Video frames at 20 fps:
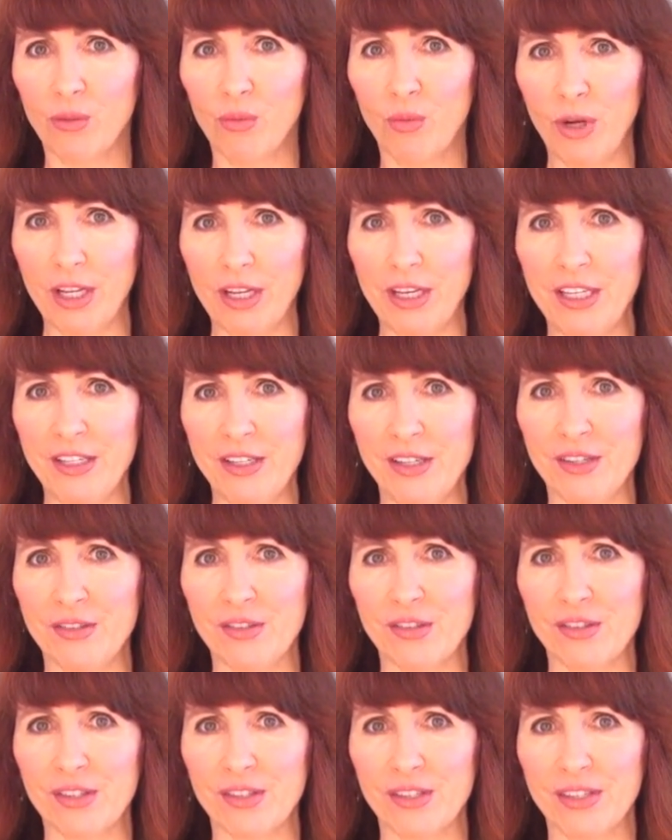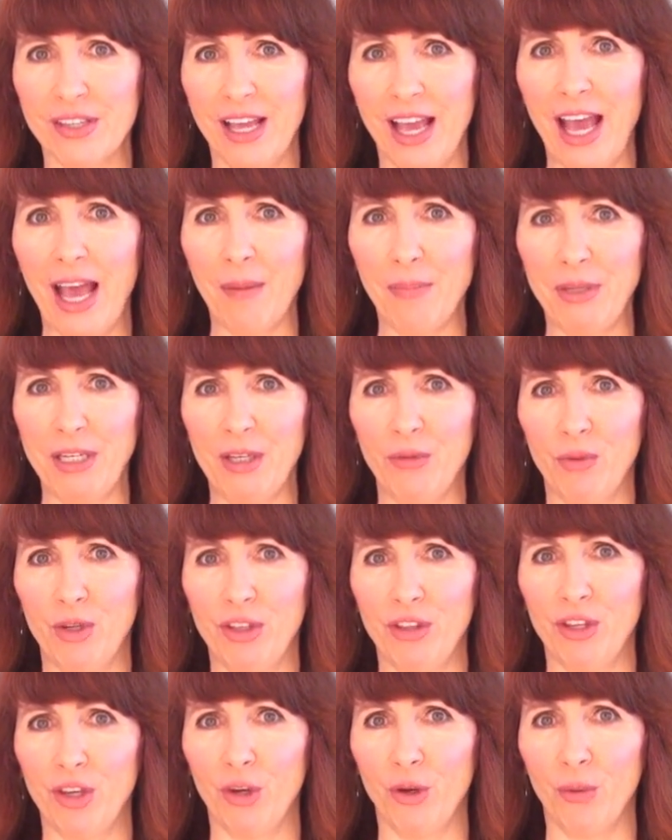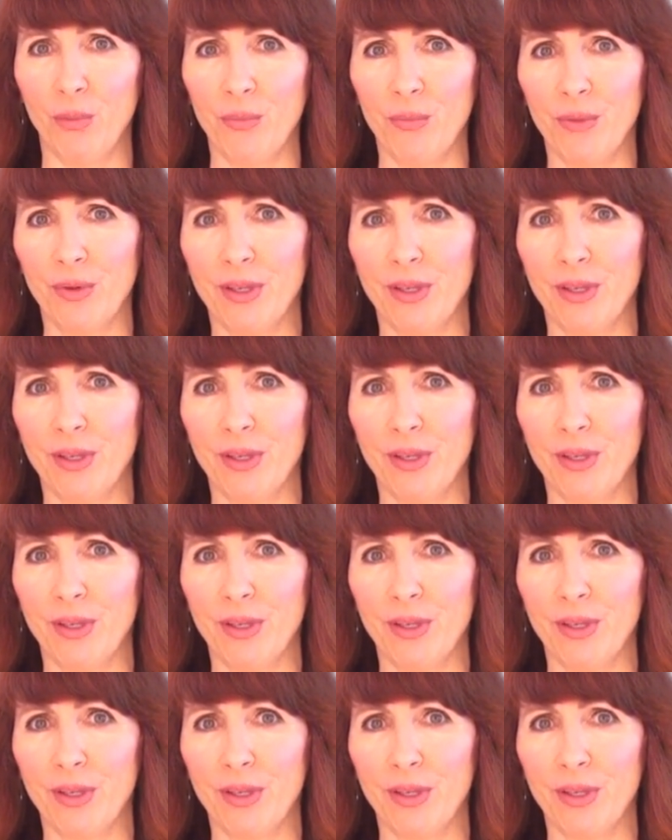what is happening with you.